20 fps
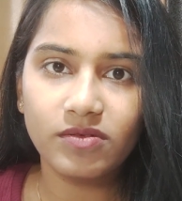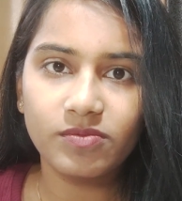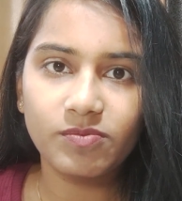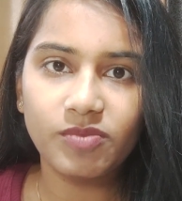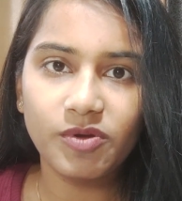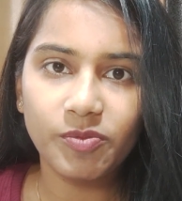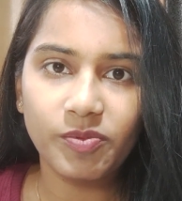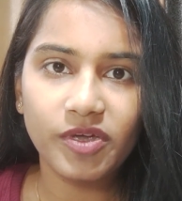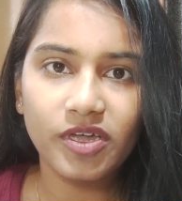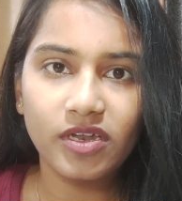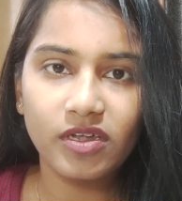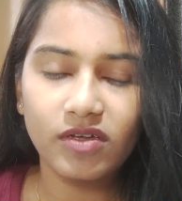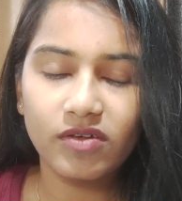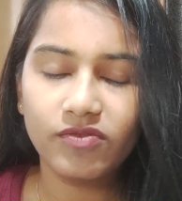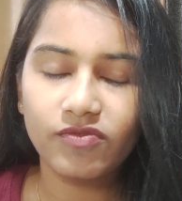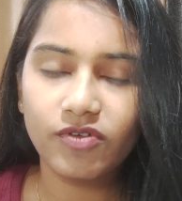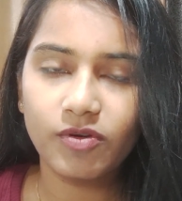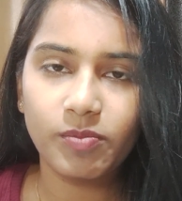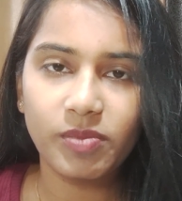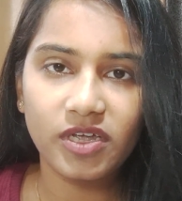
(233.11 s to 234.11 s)
preparing
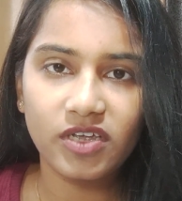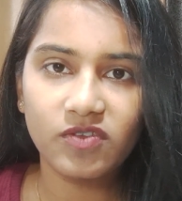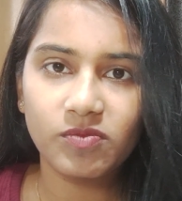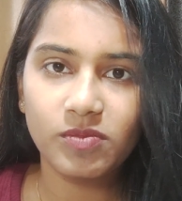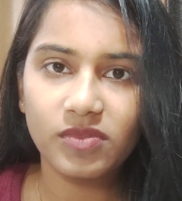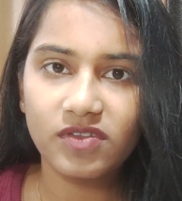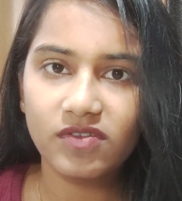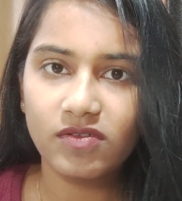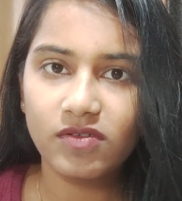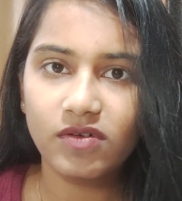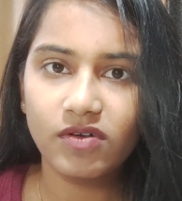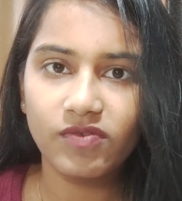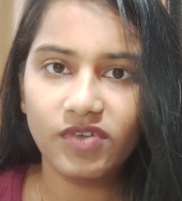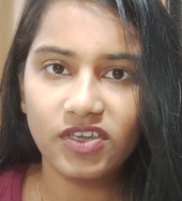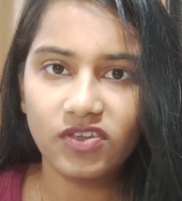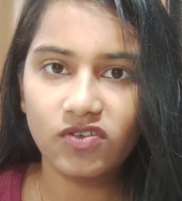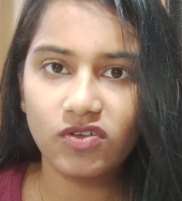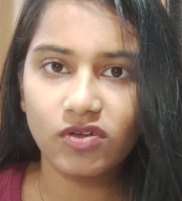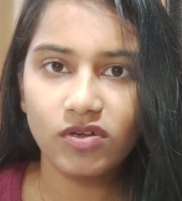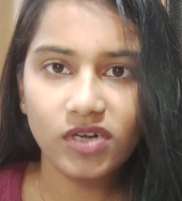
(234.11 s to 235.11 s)
for placements or
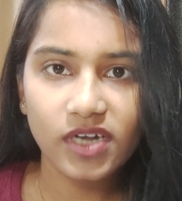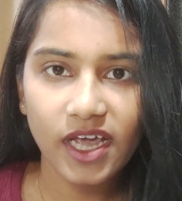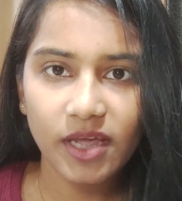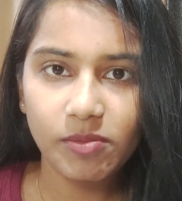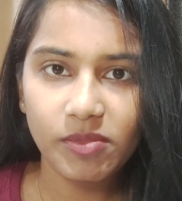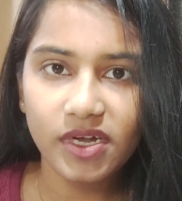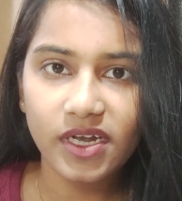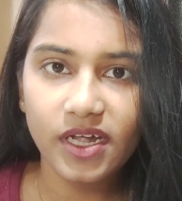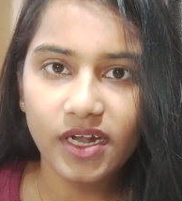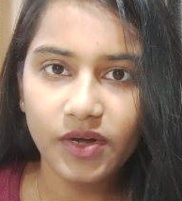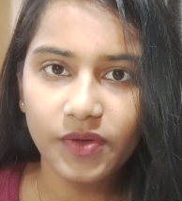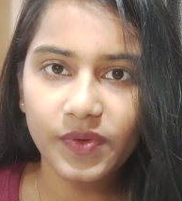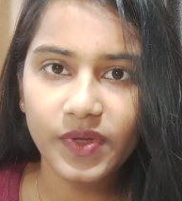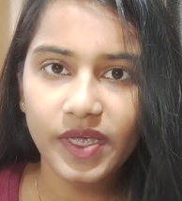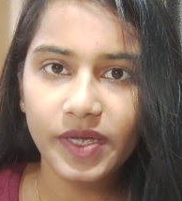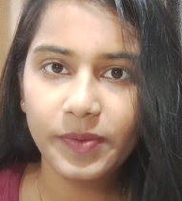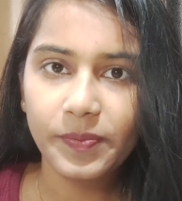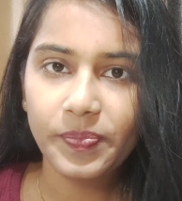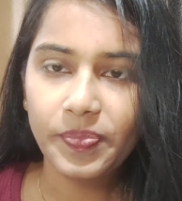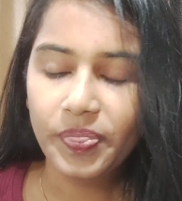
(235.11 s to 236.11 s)
wasting your time in that.
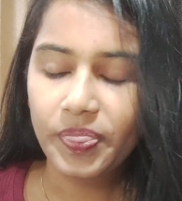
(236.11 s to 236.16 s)
Okay,